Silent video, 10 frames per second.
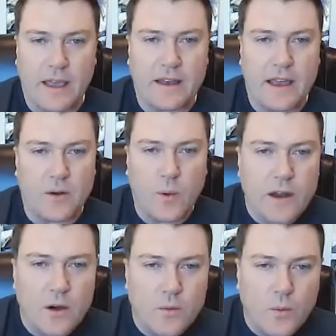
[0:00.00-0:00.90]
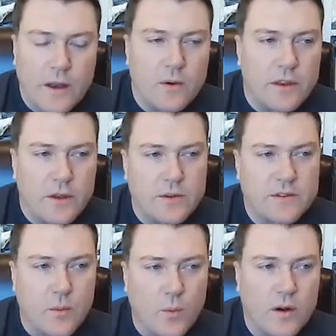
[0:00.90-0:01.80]
and and we don't we don't use
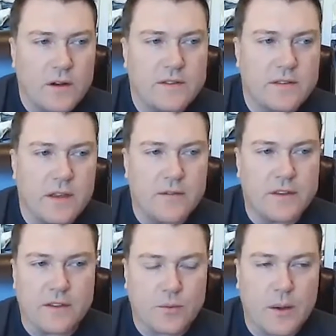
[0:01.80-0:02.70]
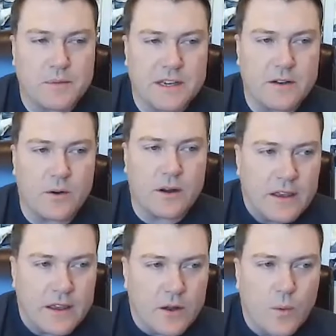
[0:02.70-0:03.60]
the words of disruption or
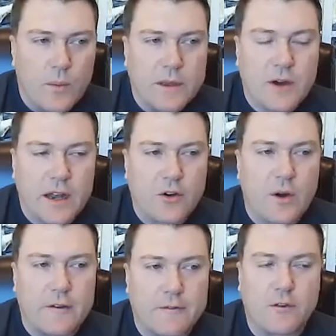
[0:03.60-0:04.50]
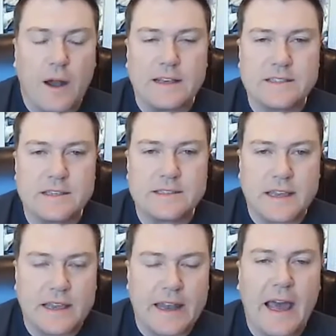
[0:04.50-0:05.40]
you know we, we try to create phrases
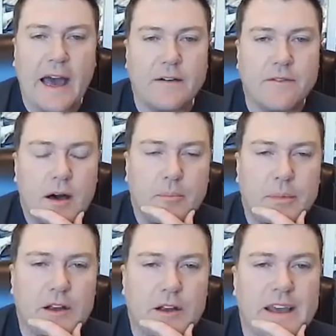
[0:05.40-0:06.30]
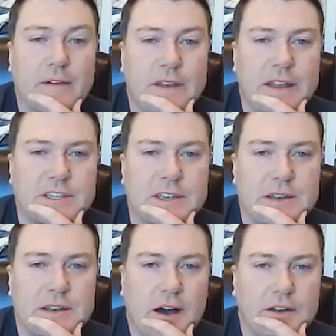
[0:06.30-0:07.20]
that can have a bigger
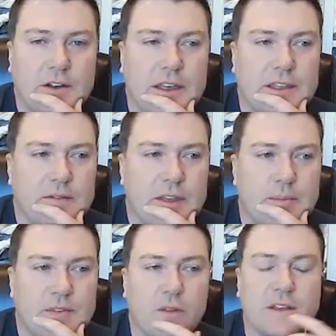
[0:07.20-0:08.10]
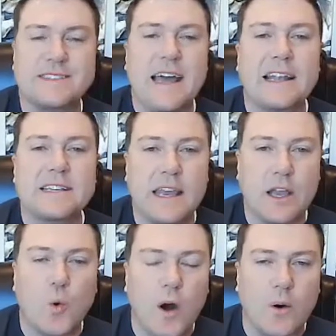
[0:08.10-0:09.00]
definition underneath of them. So the status ain't
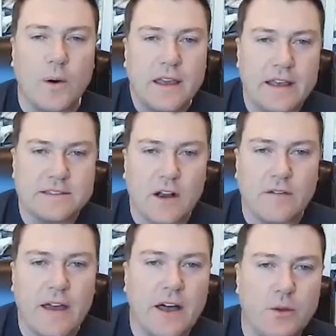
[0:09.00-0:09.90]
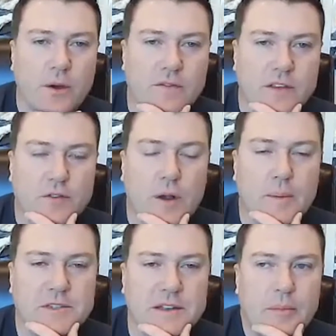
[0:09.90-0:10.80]
quo is our value of disruption,